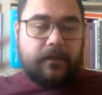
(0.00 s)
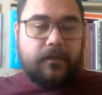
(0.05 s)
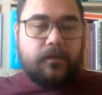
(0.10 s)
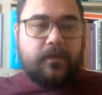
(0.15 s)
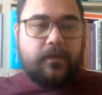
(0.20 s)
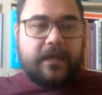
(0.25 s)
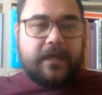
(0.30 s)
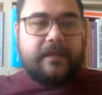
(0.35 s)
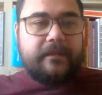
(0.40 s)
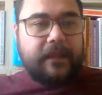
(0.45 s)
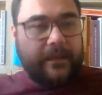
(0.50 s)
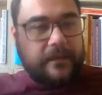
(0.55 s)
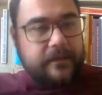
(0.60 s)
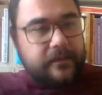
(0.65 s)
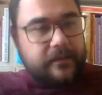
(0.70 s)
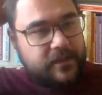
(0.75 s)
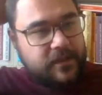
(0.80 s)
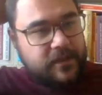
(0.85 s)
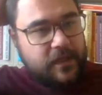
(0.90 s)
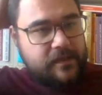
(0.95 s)
You
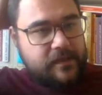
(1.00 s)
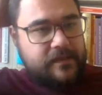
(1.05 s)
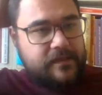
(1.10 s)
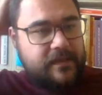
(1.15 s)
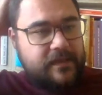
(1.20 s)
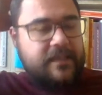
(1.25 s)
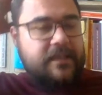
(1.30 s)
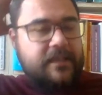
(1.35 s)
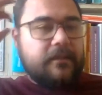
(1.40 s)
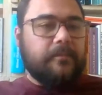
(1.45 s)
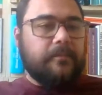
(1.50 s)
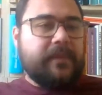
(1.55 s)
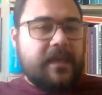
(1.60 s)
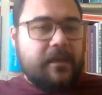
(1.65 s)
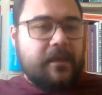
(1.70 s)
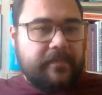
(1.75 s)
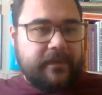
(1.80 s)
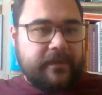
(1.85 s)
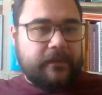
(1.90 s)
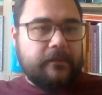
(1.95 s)
cannot just kill
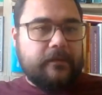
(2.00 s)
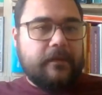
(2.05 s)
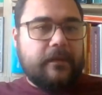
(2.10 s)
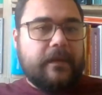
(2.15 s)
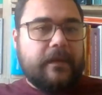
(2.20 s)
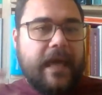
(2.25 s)
people